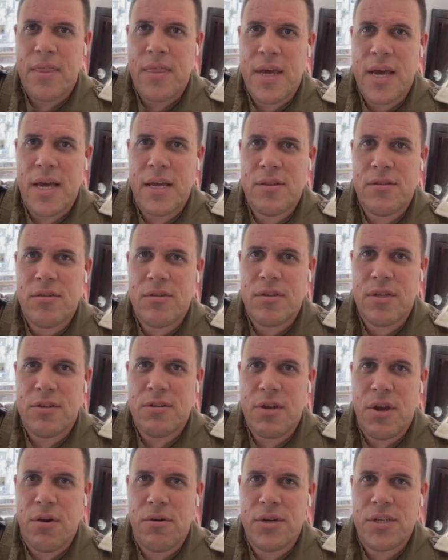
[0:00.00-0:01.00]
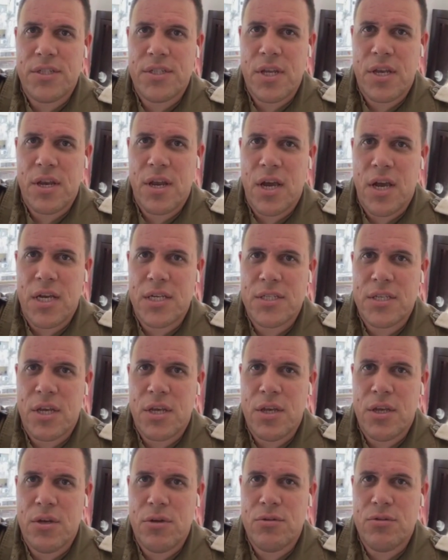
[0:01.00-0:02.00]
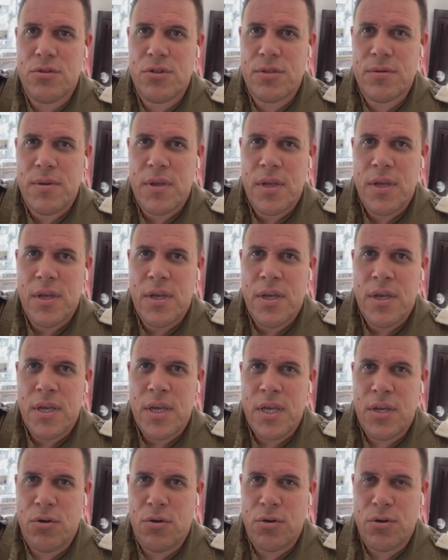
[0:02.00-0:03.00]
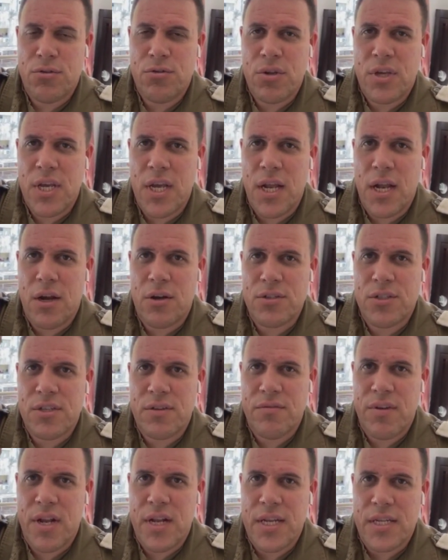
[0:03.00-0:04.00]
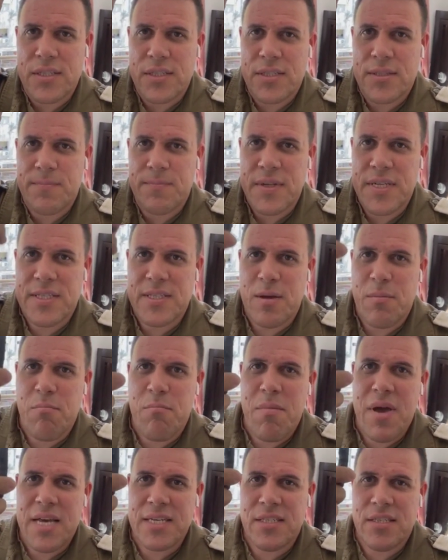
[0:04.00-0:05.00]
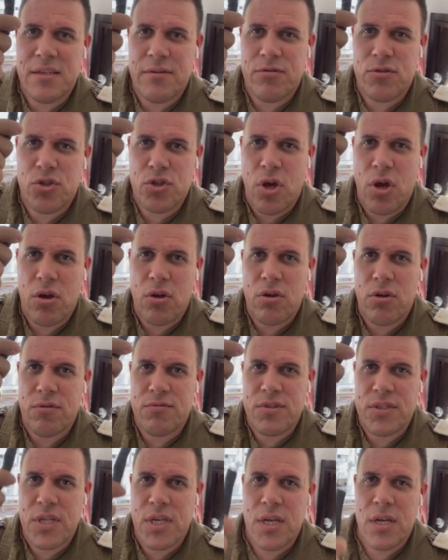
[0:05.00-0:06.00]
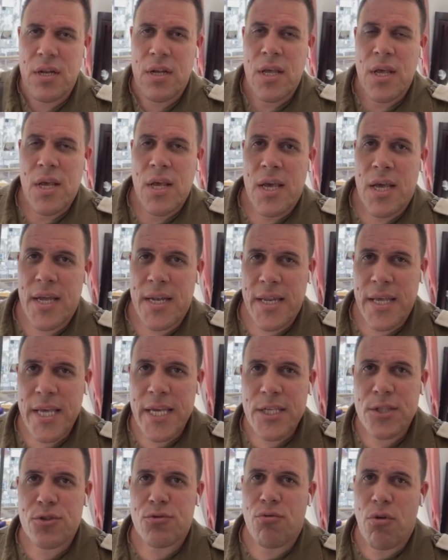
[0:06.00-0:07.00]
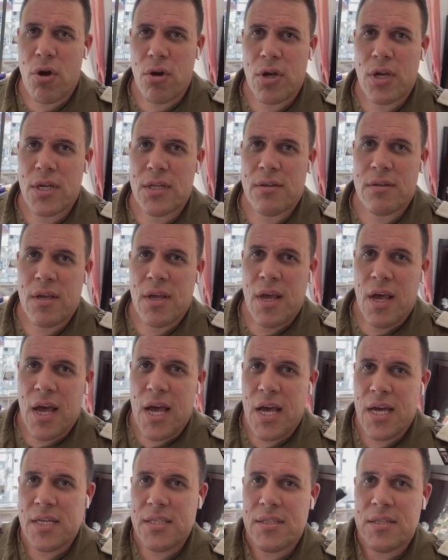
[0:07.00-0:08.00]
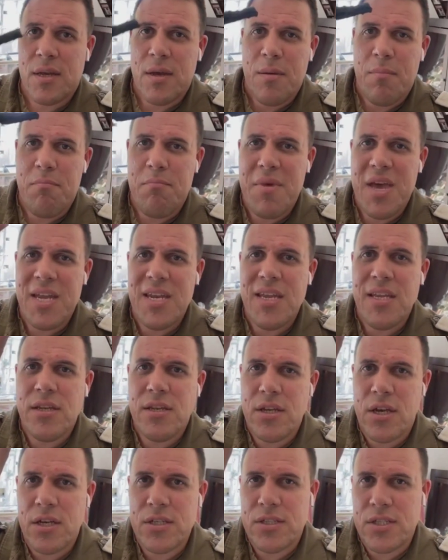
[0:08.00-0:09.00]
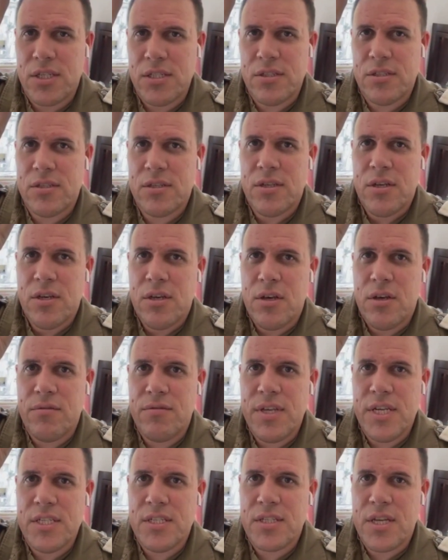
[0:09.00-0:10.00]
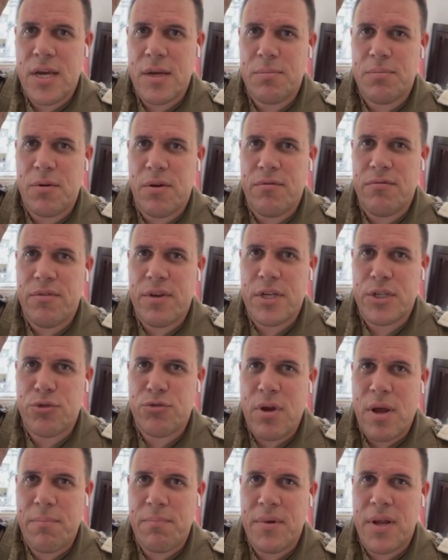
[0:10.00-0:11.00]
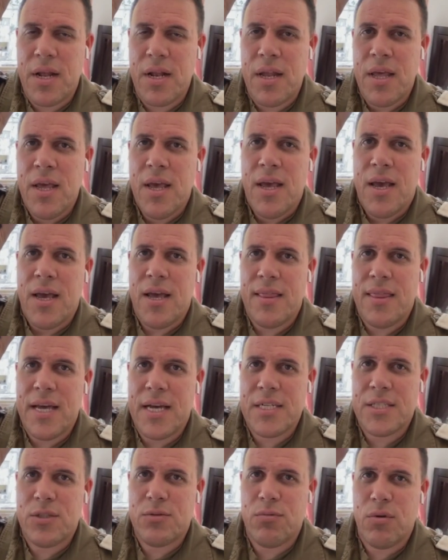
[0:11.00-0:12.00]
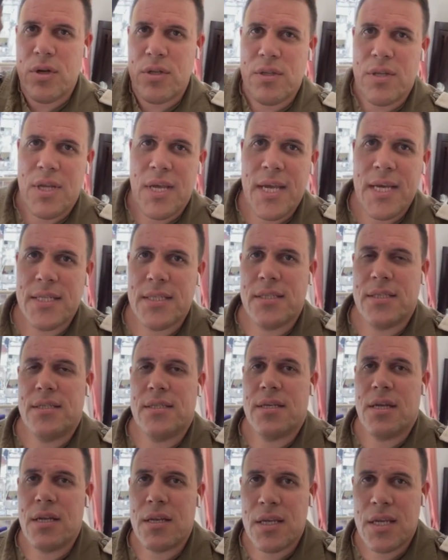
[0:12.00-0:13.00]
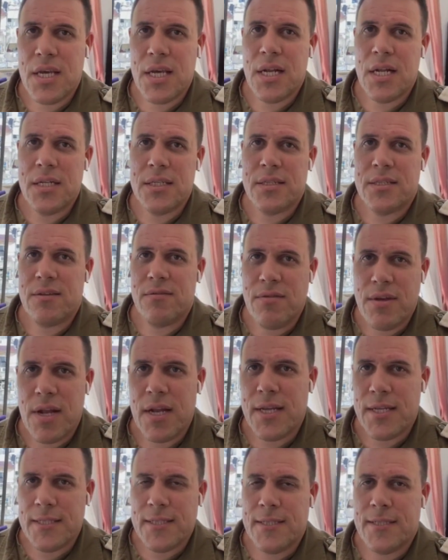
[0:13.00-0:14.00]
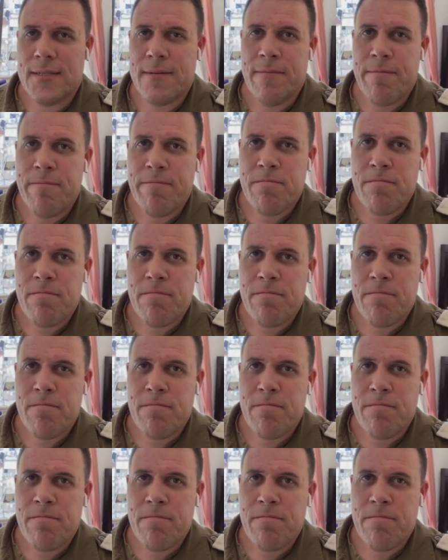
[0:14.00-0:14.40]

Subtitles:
that the terrorists in Gaza use in order to kill our civilians. It's a massive chunk of steel, and each rocket has many dozens of these type of shrapnel, and that's what hits and kills civilians.